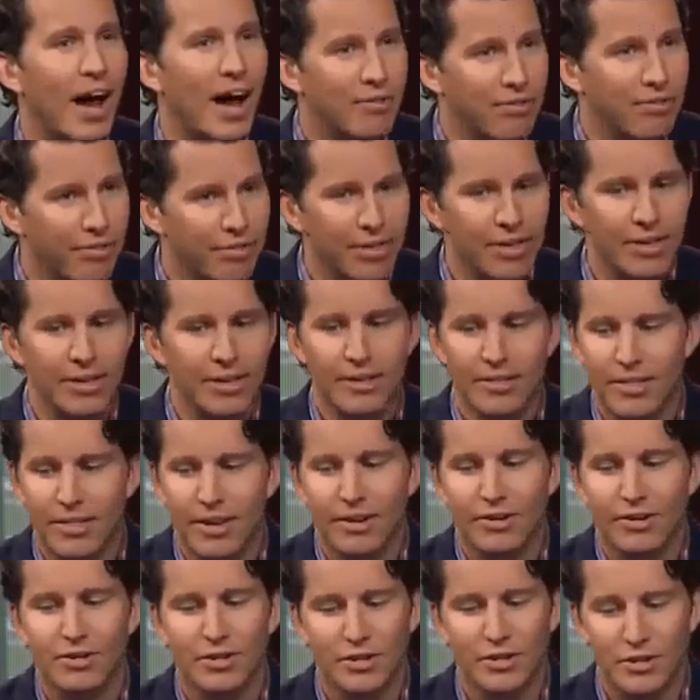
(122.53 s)
I think
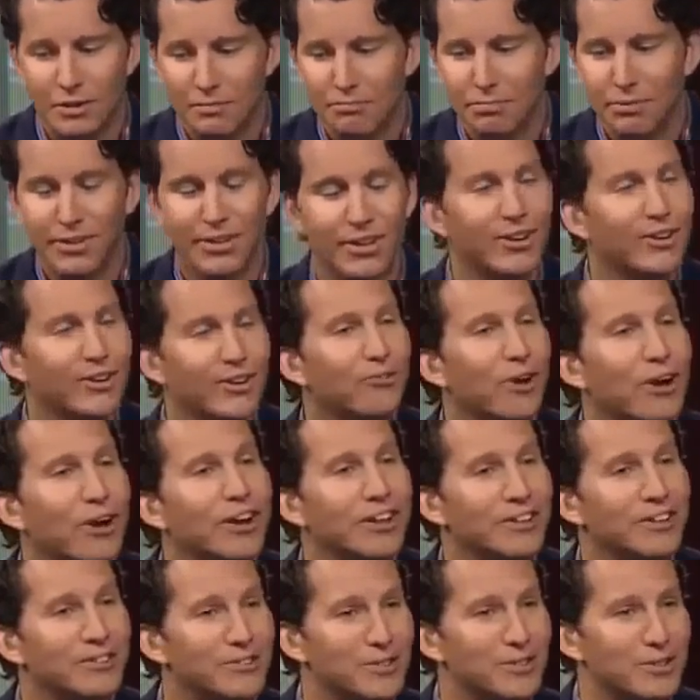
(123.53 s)
they're simply going to
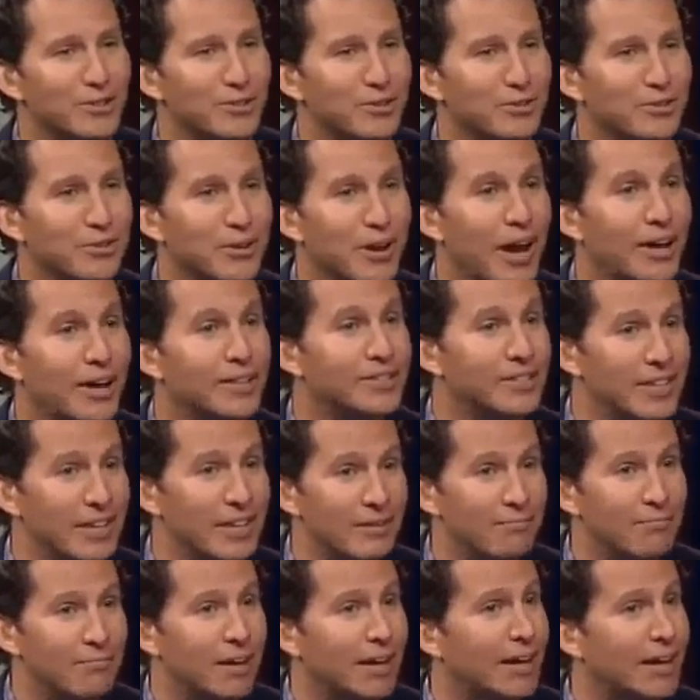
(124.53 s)
run into a
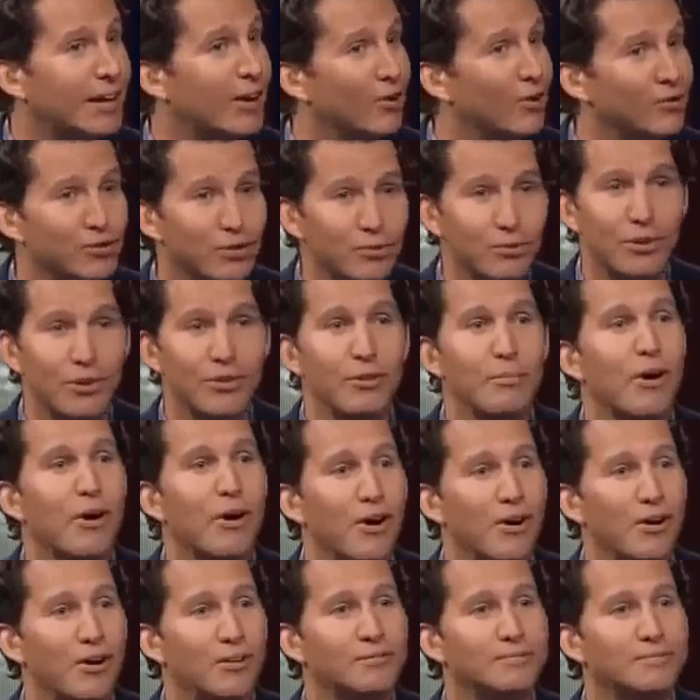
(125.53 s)
team that can also run the
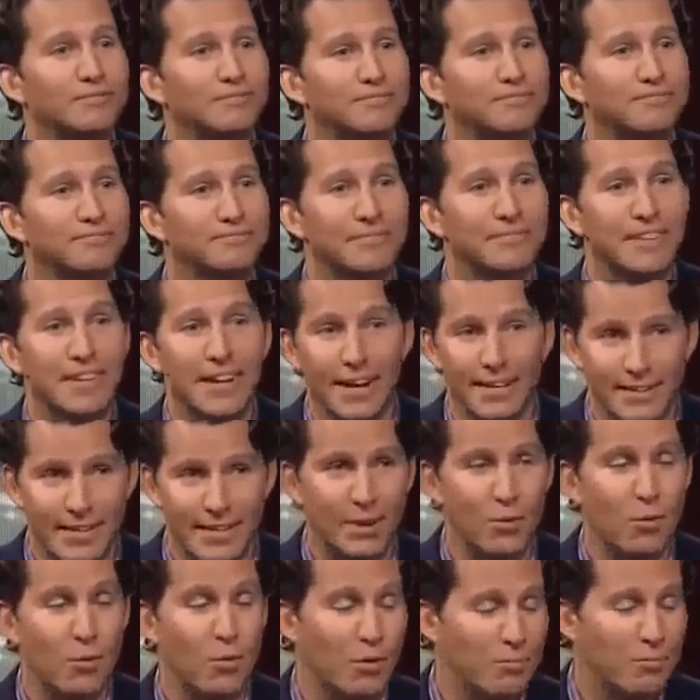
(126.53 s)
ball, that I
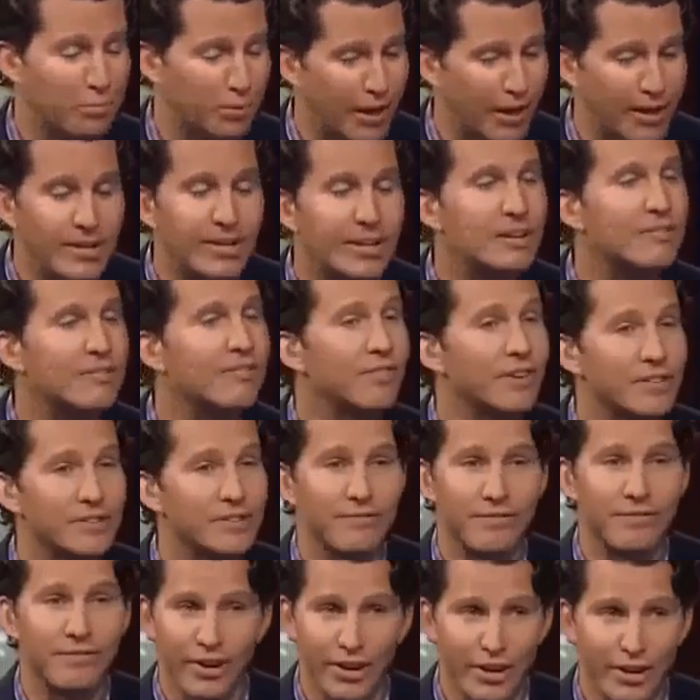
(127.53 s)
think will play
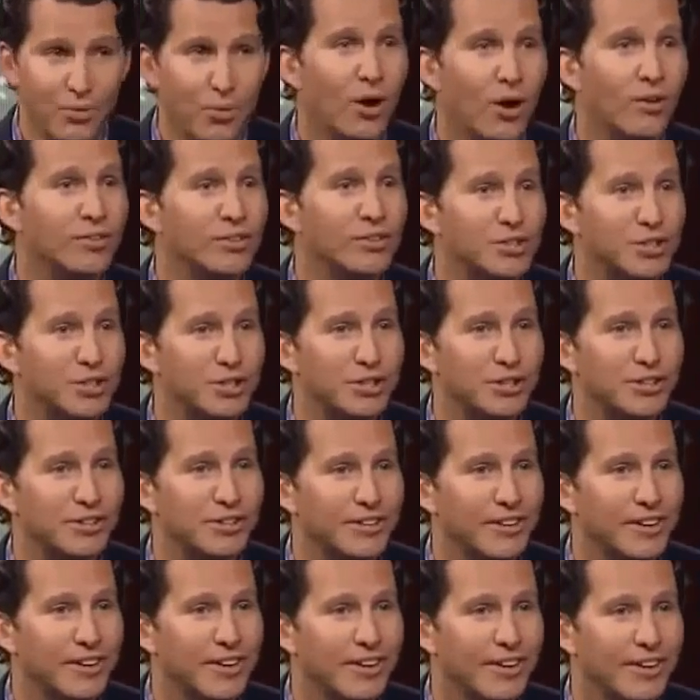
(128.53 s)
defense very well this
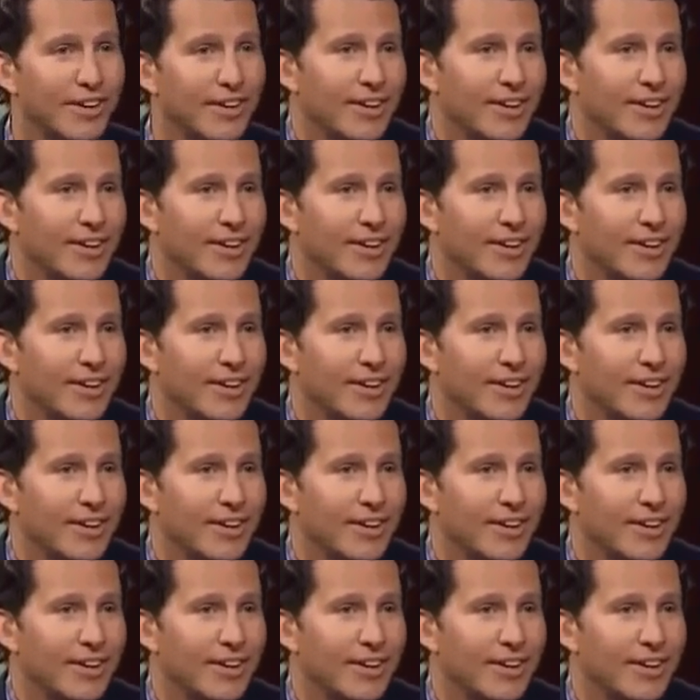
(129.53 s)
year.